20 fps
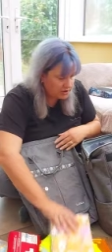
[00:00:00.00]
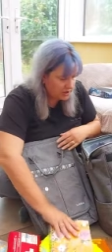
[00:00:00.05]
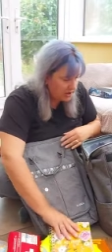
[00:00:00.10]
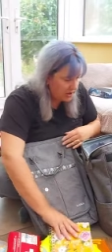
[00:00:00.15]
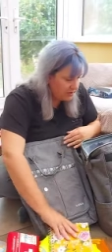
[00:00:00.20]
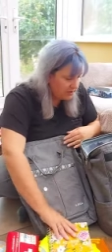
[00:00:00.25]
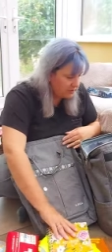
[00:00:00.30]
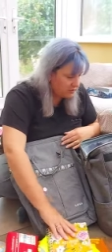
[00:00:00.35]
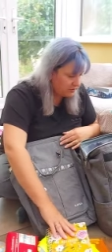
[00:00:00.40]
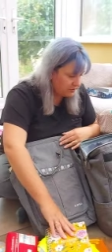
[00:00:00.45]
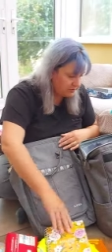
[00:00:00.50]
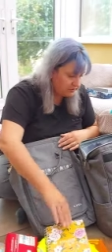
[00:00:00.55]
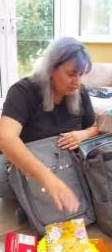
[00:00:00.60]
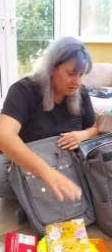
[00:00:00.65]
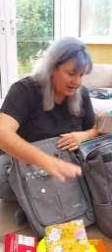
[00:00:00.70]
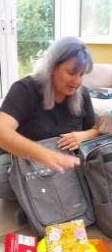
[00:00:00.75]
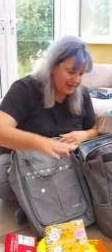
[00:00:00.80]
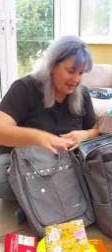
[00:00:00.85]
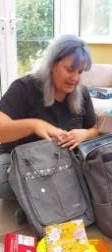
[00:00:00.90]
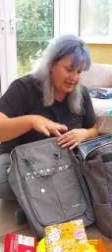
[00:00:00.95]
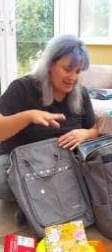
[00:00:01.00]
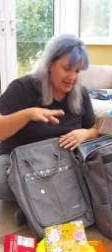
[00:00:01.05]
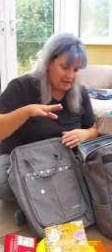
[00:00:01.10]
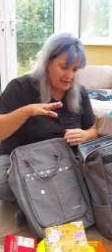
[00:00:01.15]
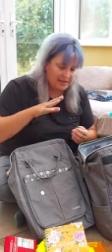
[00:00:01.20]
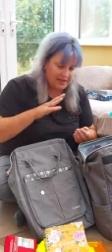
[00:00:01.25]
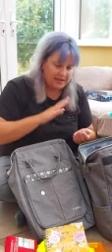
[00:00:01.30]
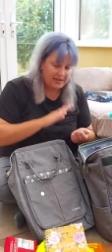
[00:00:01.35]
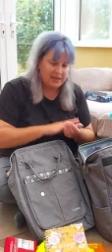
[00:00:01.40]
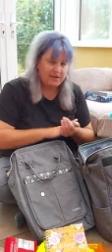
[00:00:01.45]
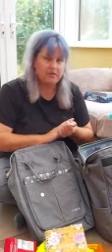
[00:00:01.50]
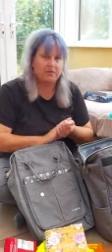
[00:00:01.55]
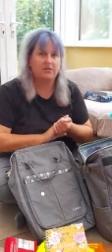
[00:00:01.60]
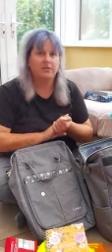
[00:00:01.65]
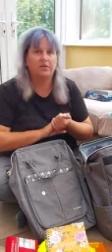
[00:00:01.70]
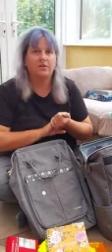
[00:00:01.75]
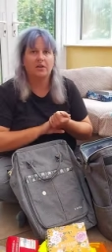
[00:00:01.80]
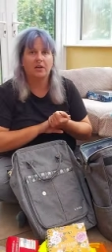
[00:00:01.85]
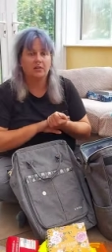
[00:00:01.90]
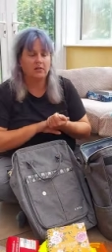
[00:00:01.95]
journal for writing down details of
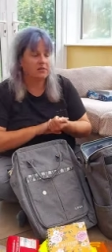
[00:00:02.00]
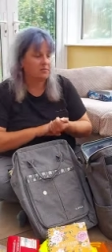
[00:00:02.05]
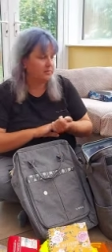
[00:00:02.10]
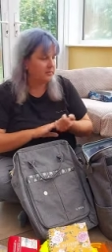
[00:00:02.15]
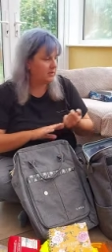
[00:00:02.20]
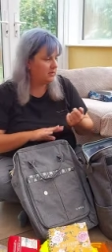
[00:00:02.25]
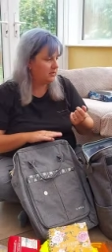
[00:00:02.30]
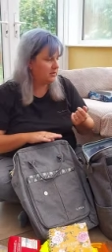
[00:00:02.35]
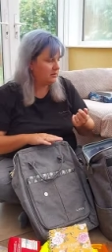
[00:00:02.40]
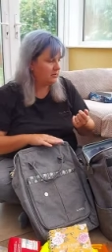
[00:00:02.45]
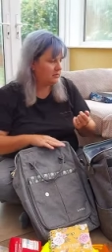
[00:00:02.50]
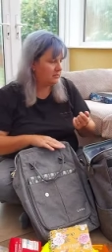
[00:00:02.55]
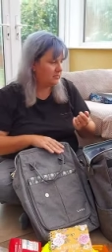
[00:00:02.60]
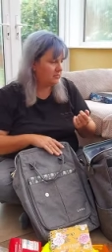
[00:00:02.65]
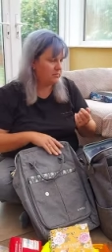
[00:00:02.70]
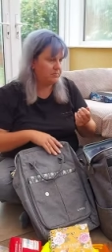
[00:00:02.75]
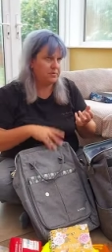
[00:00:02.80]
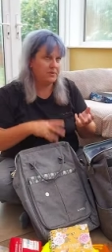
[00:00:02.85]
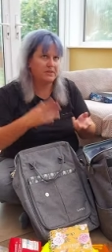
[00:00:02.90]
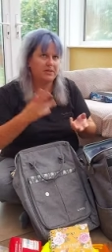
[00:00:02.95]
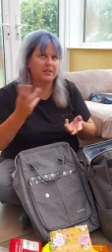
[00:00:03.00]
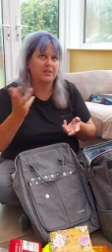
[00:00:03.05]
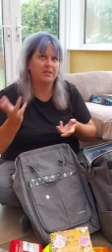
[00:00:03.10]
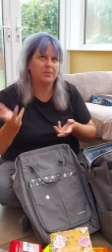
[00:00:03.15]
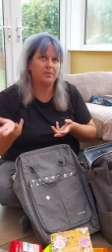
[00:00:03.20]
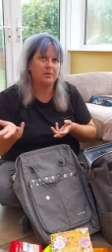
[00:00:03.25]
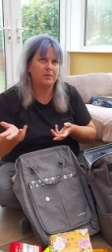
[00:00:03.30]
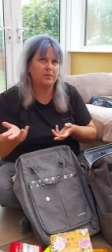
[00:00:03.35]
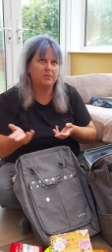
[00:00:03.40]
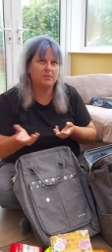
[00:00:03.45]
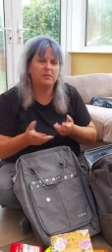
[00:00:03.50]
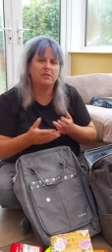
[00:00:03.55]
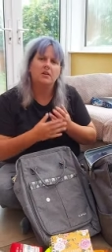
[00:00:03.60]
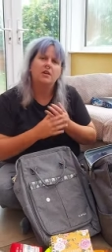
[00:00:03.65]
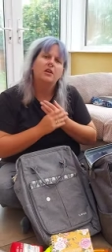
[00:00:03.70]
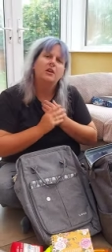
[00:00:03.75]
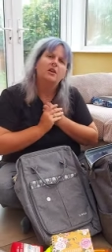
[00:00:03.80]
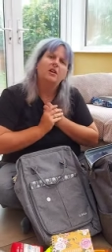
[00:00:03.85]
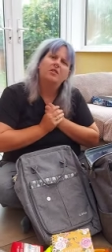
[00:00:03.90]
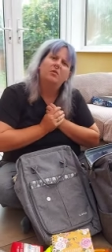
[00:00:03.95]
new customers or participants
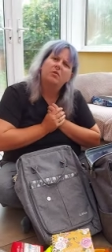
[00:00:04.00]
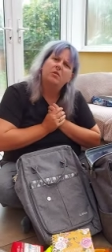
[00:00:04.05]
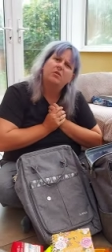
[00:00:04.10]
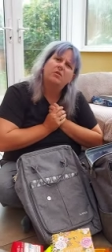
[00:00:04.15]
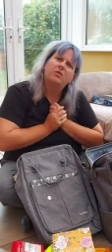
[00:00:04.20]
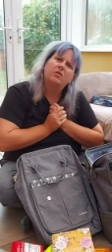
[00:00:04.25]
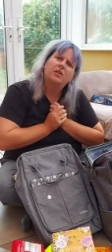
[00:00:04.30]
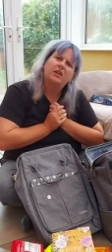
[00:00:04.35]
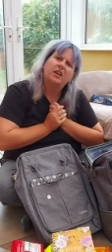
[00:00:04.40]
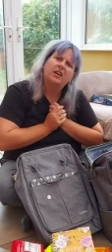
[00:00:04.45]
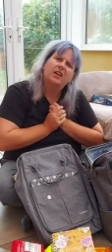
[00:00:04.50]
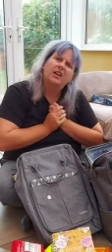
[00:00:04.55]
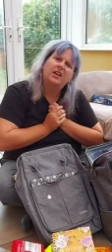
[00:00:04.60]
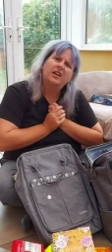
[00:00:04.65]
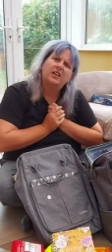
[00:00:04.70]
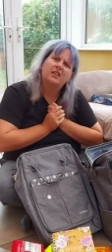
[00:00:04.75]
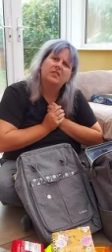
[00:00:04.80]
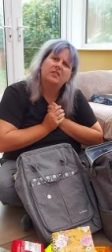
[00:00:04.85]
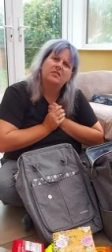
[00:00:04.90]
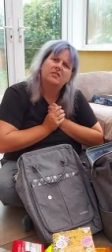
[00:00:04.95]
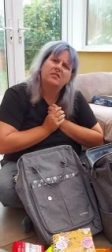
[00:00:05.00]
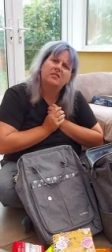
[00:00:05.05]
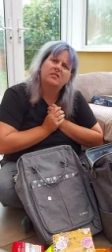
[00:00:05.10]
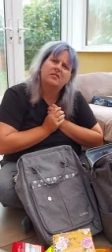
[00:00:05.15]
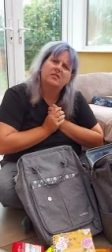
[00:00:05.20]
Clients.